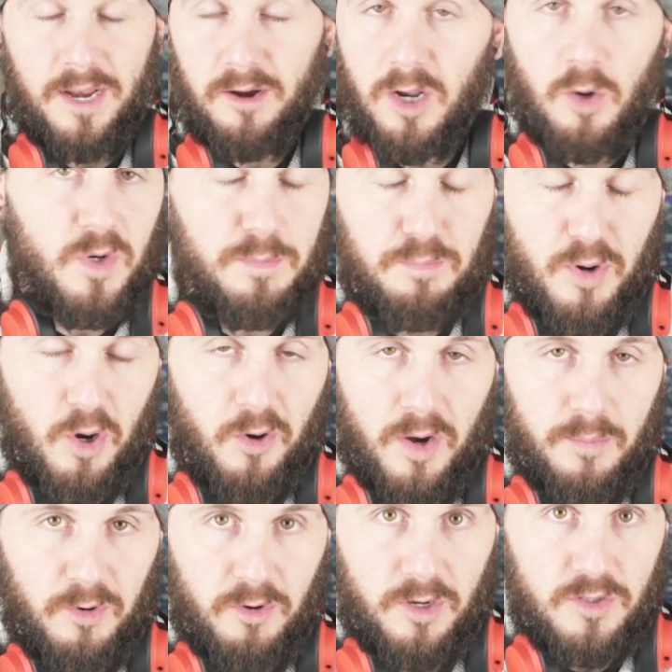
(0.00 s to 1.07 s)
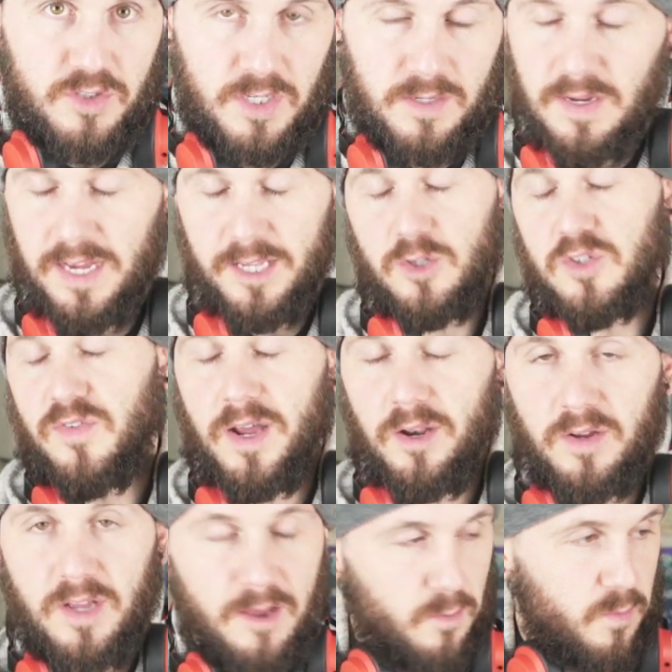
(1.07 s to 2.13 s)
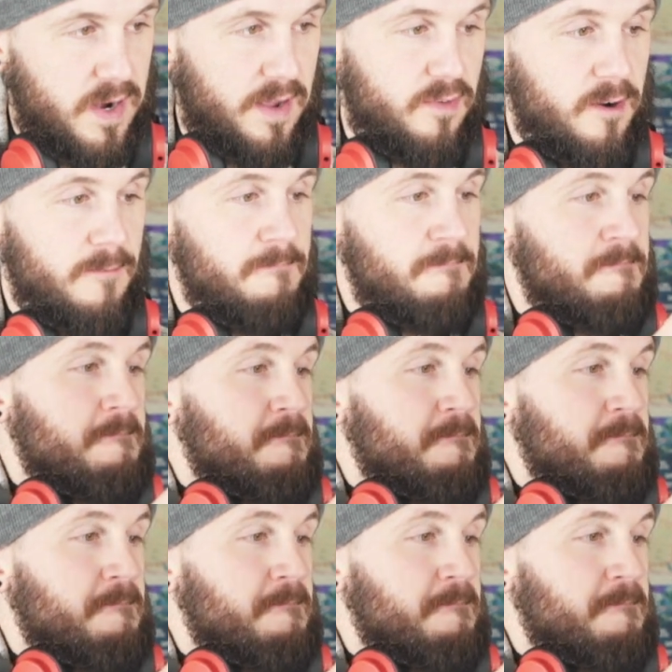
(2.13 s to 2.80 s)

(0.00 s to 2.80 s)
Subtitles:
I don't know what program you're using. I use Final Cut, whatever.